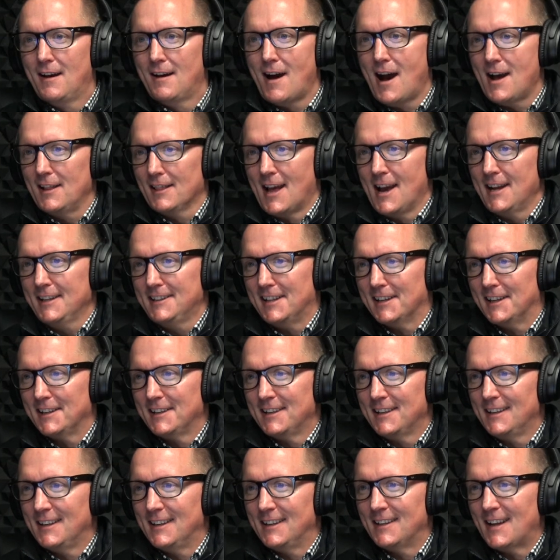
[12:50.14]
I liked it.
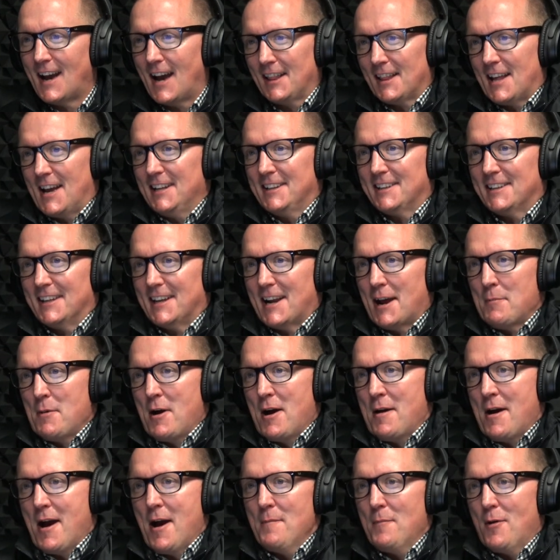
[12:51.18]
I liked it. I'm,
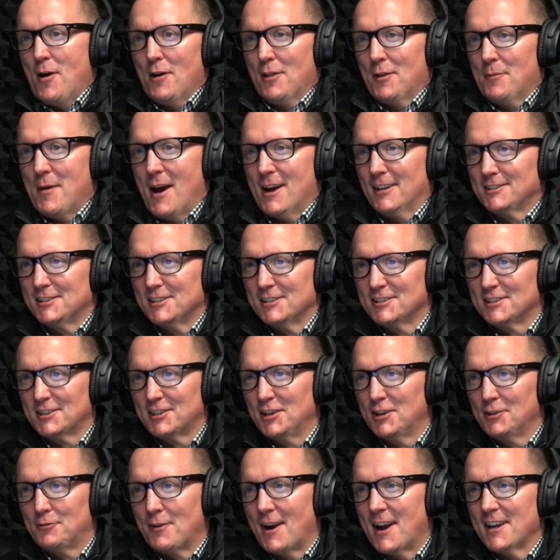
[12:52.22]
a, really? I'm all about just
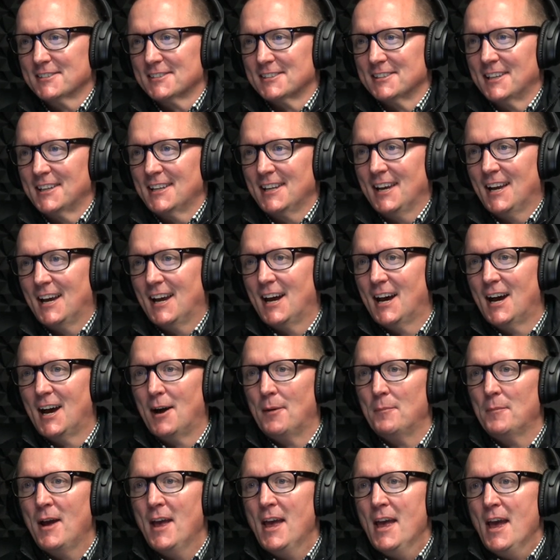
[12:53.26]
good wrestling.
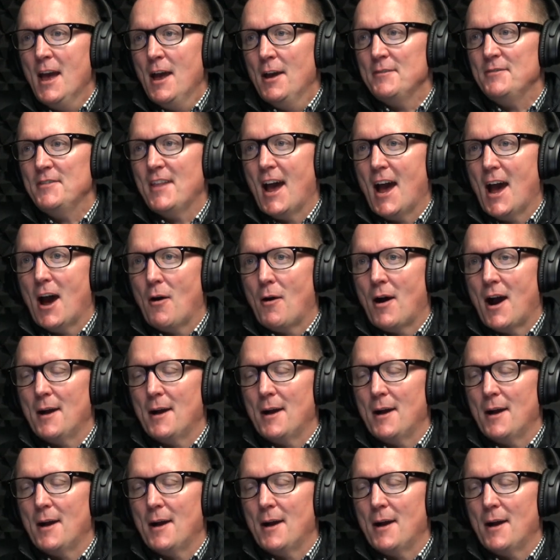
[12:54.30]
Um, now,